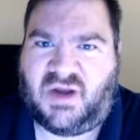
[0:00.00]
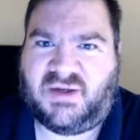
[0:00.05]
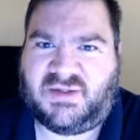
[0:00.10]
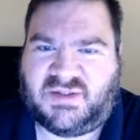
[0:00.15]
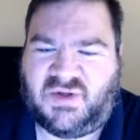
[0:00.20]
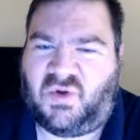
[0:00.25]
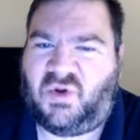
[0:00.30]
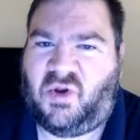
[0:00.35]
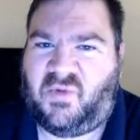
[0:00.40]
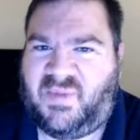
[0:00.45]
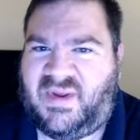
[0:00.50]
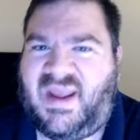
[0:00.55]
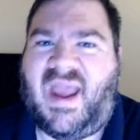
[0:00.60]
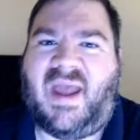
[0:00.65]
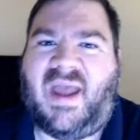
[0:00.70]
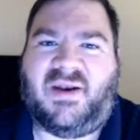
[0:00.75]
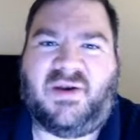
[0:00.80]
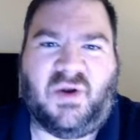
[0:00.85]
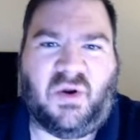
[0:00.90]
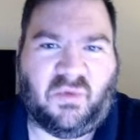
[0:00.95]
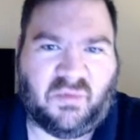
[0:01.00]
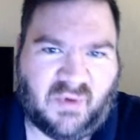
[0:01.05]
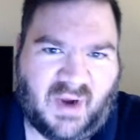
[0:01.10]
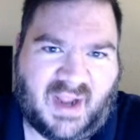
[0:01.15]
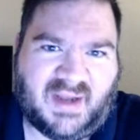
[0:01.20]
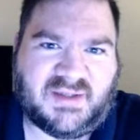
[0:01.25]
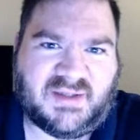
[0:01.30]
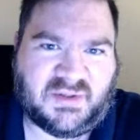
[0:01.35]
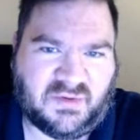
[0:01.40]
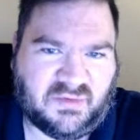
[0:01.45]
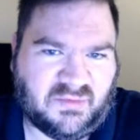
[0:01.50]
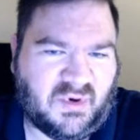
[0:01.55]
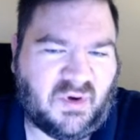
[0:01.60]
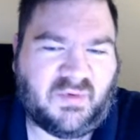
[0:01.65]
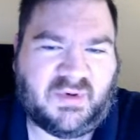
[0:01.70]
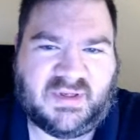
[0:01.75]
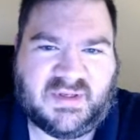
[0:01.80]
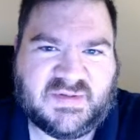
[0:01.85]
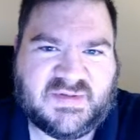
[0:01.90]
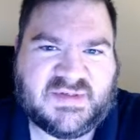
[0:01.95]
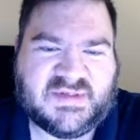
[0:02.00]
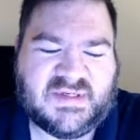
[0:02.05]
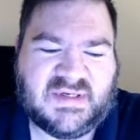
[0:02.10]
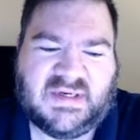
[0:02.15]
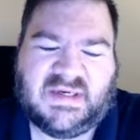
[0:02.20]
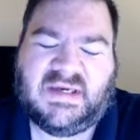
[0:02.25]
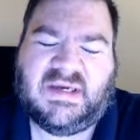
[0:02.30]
told him he had no right to Herodias.